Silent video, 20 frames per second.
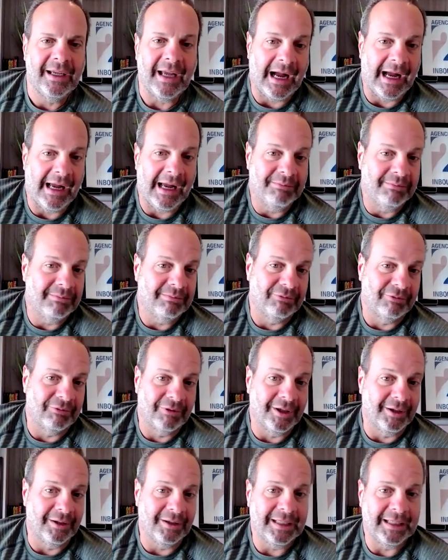I'm
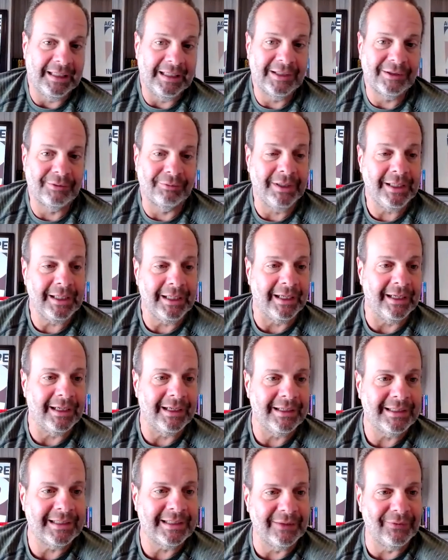going to at least read it
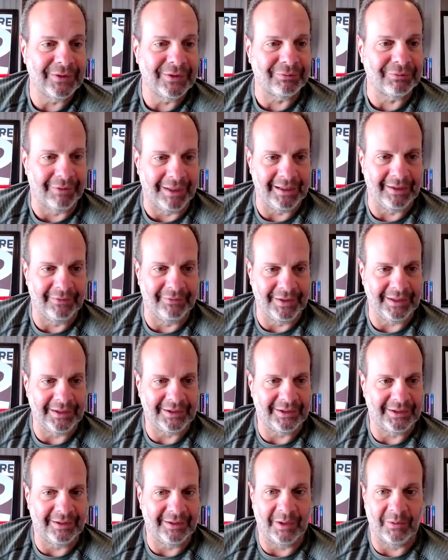and see if it's relevant
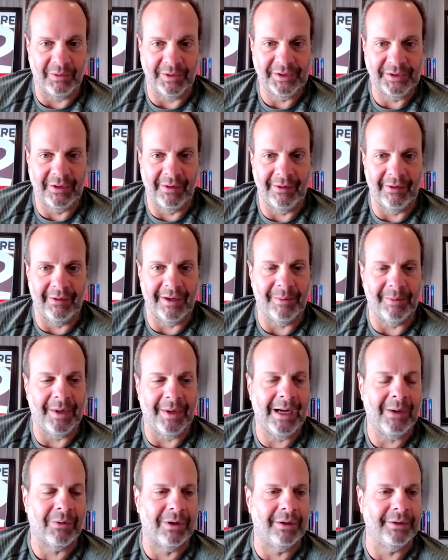to like what's going on in
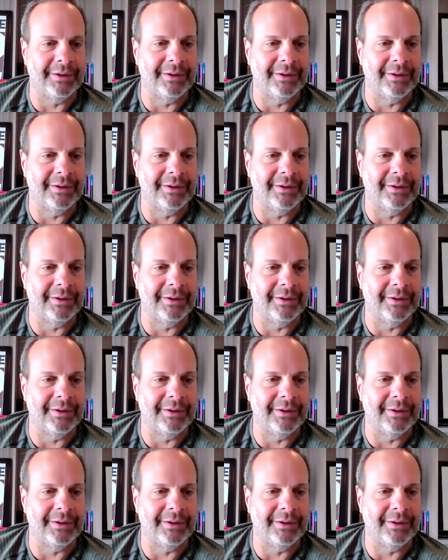my world.